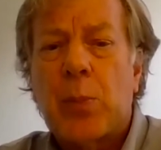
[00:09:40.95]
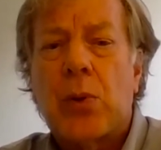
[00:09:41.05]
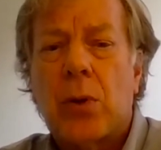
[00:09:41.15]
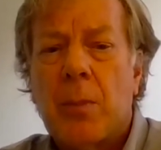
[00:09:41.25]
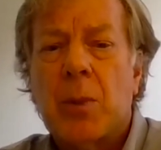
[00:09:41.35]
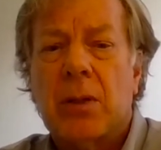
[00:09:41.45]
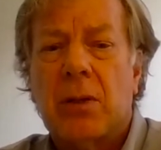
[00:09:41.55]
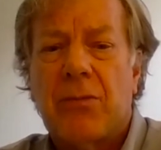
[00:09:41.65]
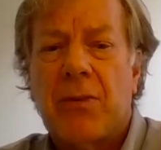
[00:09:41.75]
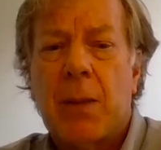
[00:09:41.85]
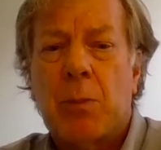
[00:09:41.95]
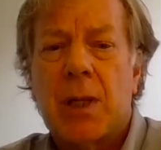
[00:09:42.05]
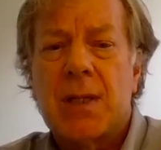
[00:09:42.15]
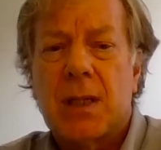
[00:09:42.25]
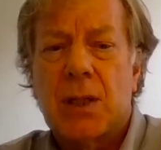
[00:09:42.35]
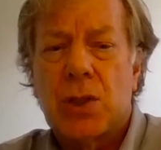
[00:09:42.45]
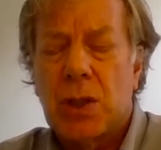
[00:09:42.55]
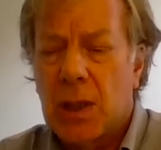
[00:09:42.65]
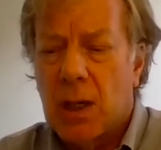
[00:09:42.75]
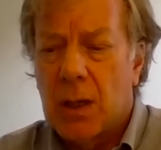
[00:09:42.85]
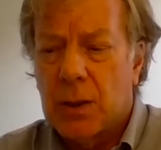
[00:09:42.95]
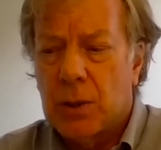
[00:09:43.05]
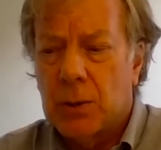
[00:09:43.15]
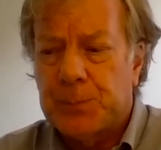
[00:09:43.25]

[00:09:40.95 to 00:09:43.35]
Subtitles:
prominent families in Chicago.